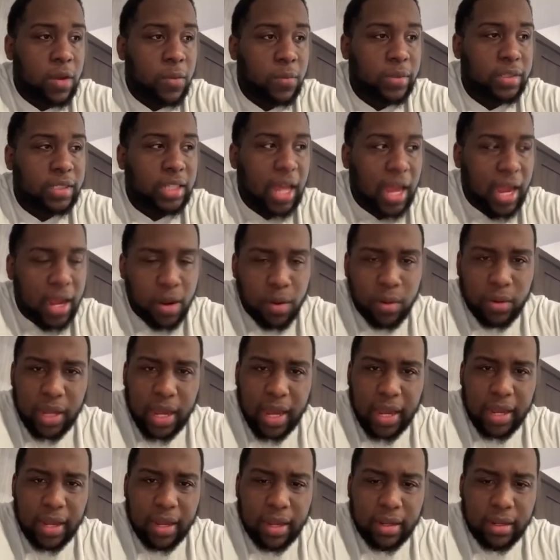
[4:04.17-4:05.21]
was like,
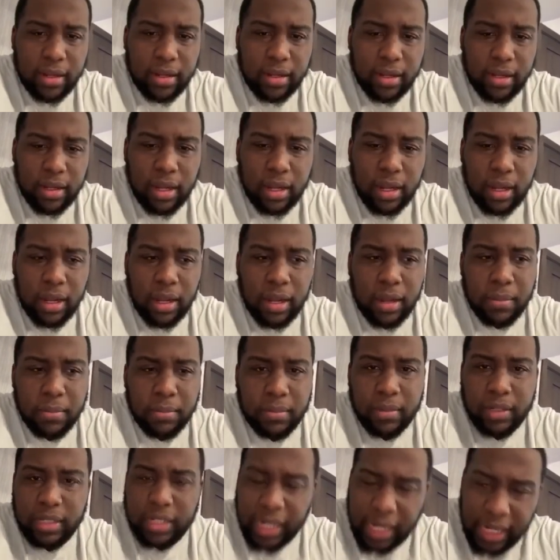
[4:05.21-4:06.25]
okay.
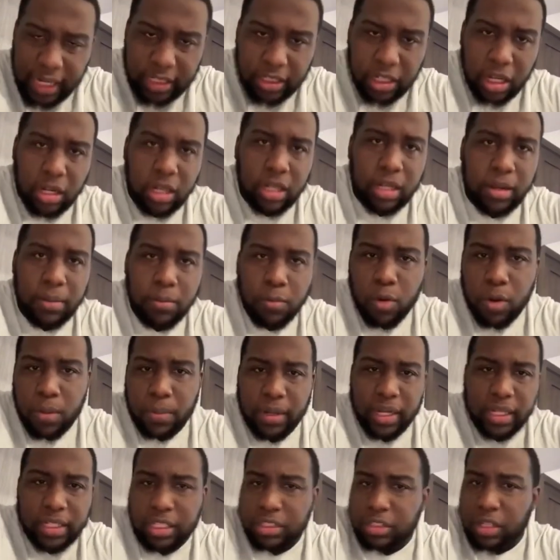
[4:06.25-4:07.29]
Then they start looking more
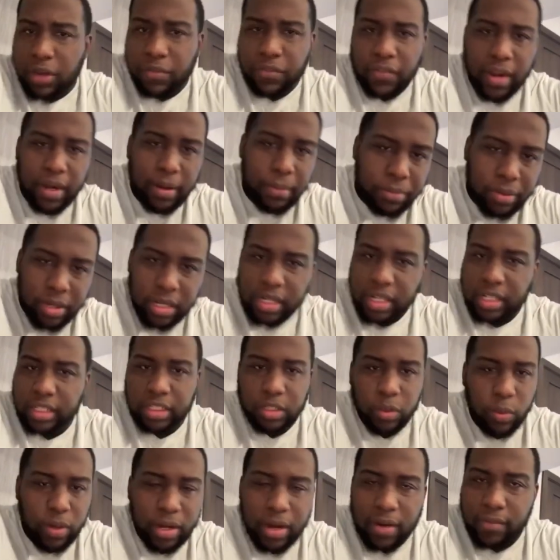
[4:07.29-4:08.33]
places. They start finding
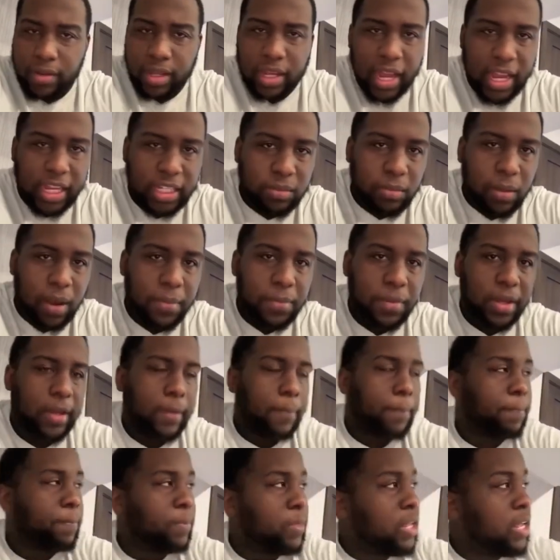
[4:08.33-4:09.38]
bullets or whatever the case might be.
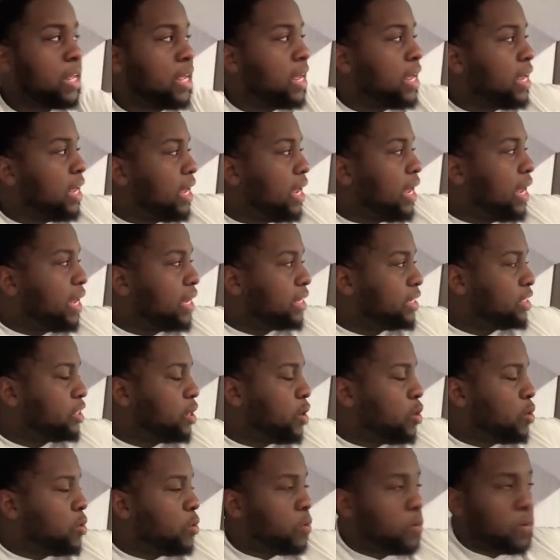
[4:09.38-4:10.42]
And
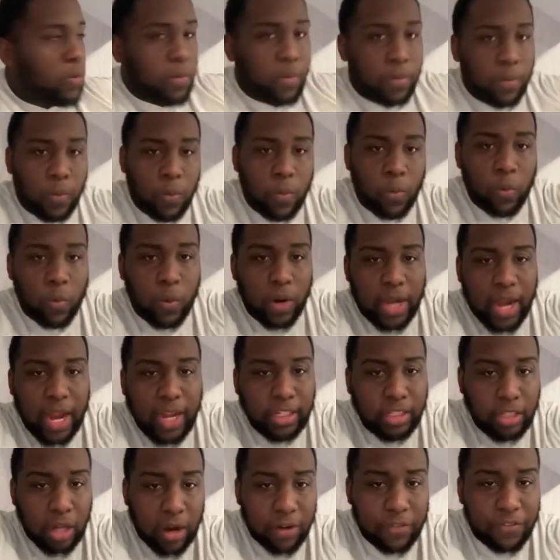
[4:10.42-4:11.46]
so when
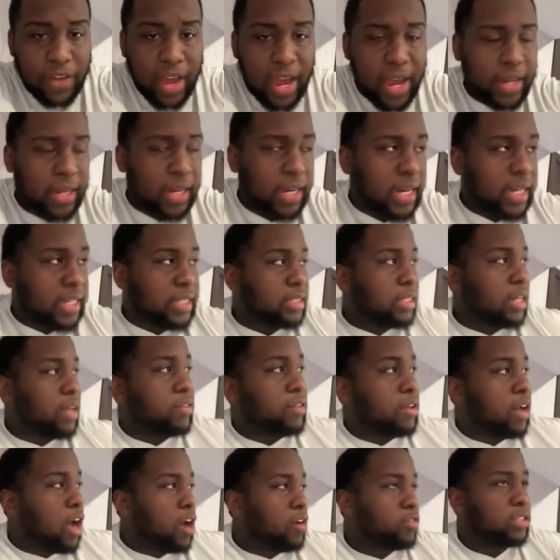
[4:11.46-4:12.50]
they start finding that
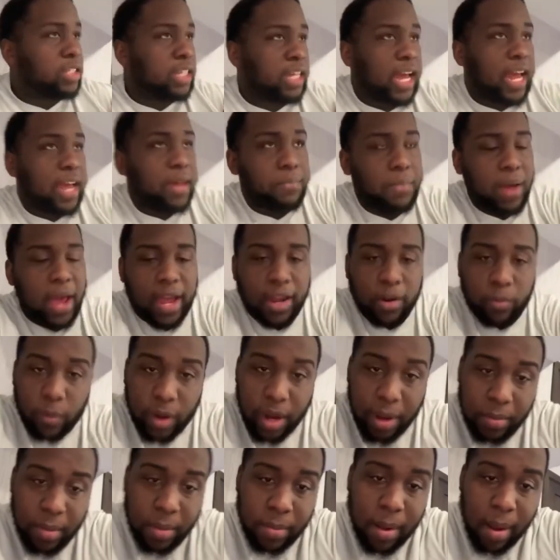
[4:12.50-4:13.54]
stuff, the officer came back,
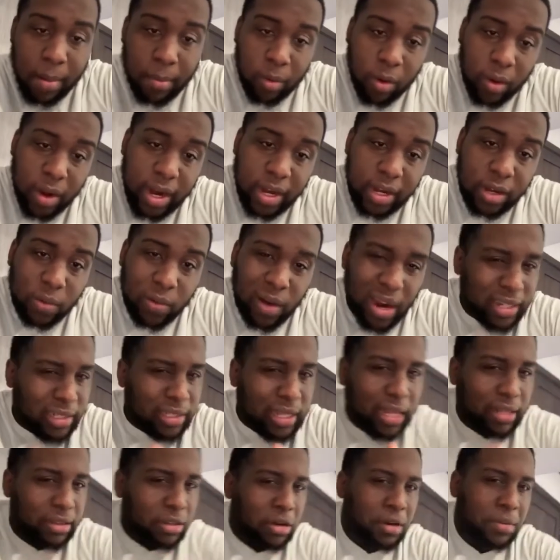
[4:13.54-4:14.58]
read me my Miranda
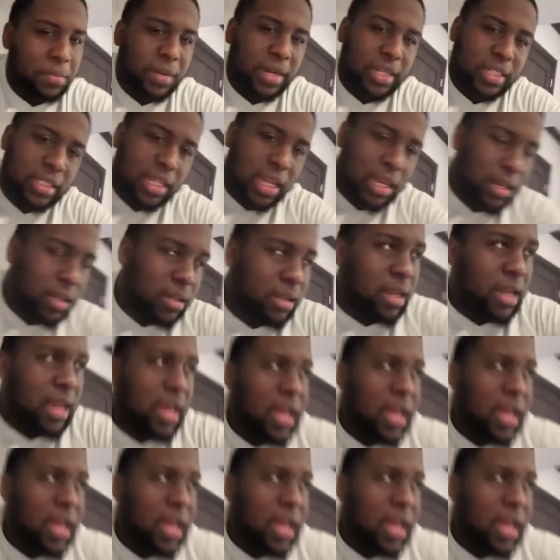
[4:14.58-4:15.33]
rights like 30 minutes later.